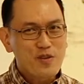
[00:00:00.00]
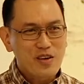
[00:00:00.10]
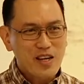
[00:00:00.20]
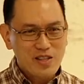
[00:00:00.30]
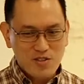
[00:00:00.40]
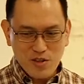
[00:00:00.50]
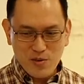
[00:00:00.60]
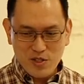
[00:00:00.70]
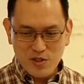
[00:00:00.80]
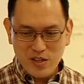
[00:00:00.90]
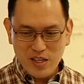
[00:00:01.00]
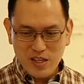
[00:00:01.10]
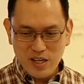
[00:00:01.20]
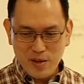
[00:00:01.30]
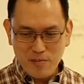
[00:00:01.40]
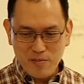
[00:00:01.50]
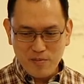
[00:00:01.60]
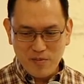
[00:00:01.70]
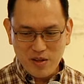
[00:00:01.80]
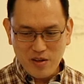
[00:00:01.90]
Okay, so it was only, I
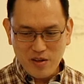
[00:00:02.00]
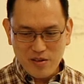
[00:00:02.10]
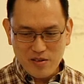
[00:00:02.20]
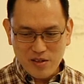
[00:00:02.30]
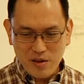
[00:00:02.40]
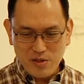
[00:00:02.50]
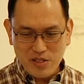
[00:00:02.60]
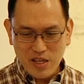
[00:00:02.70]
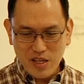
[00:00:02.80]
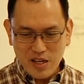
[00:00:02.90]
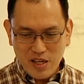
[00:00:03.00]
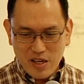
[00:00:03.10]
would say,